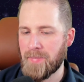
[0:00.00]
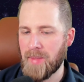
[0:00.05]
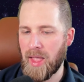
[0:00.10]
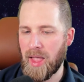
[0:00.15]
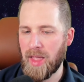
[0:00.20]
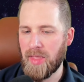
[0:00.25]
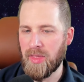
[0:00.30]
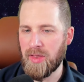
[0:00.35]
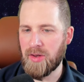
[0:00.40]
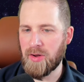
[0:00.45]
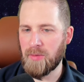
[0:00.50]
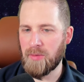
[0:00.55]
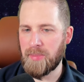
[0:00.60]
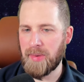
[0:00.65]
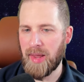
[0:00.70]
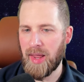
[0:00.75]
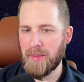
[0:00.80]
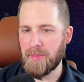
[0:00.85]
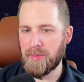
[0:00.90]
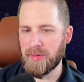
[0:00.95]
And then you'll
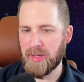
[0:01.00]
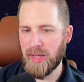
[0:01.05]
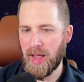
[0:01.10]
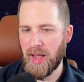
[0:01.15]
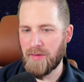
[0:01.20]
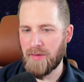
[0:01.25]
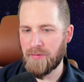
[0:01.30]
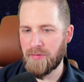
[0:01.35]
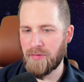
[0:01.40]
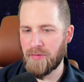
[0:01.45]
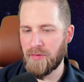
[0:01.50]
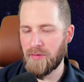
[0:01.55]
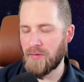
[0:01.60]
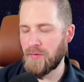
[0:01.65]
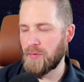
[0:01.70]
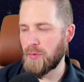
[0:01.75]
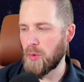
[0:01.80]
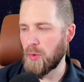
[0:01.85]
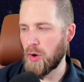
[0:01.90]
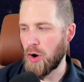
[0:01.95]
be able to have
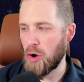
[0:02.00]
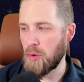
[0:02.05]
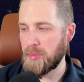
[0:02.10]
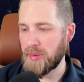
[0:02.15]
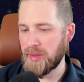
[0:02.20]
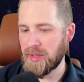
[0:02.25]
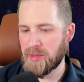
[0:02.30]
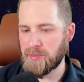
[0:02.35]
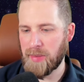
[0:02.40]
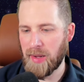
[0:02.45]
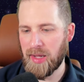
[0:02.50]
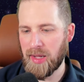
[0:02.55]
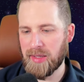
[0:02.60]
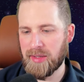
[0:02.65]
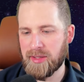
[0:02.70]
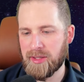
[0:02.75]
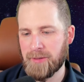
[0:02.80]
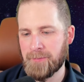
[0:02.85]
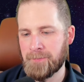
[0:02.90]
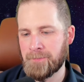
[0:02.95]
4 open
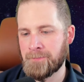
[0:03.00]
spots.